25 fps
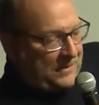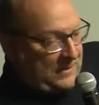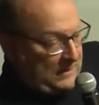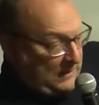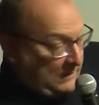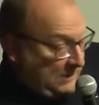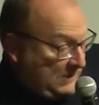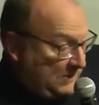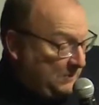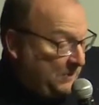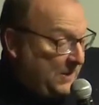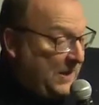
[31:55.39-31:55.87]

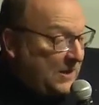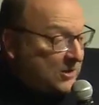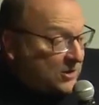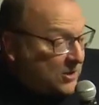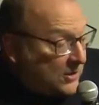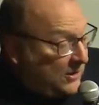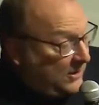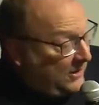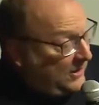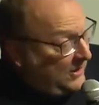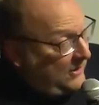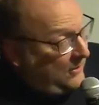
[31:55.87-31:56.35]

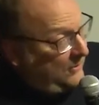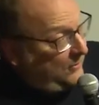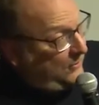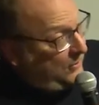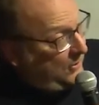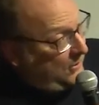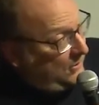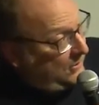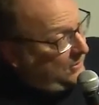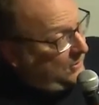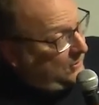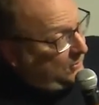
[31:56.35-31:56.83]
especially if
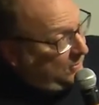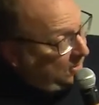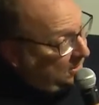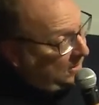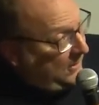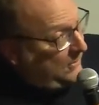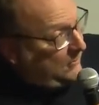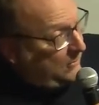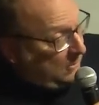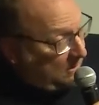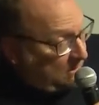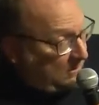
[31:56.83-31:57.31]
you
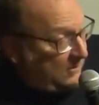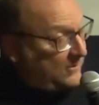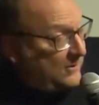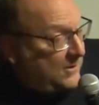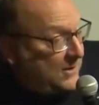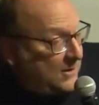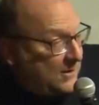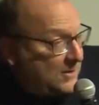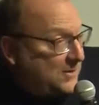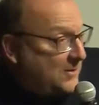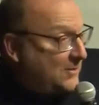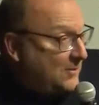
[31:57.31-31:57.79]
deal with
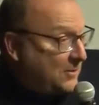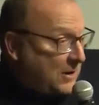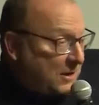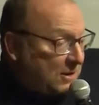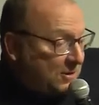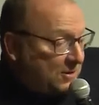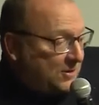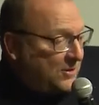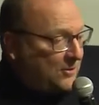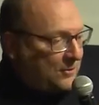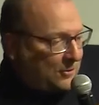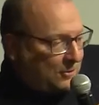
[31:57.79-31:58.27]
these
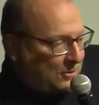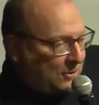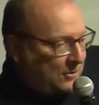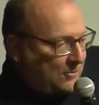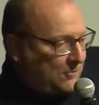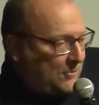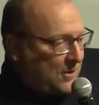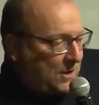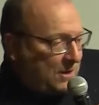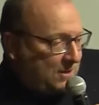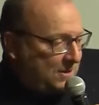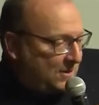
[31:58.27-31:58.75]
transitory
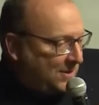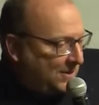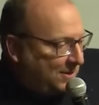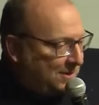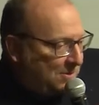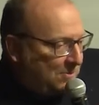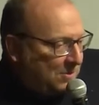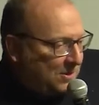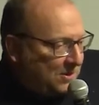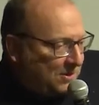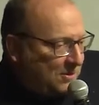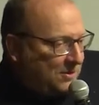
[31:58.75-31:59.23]
ones and
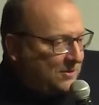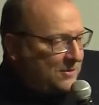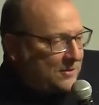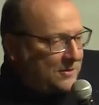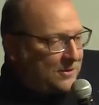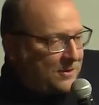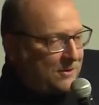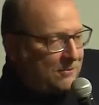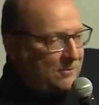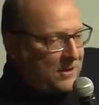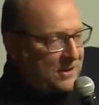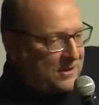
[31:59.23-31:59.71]

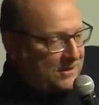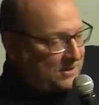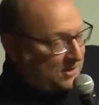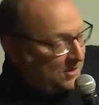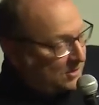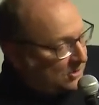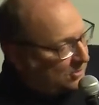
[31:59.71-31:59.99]
immaterial ones, is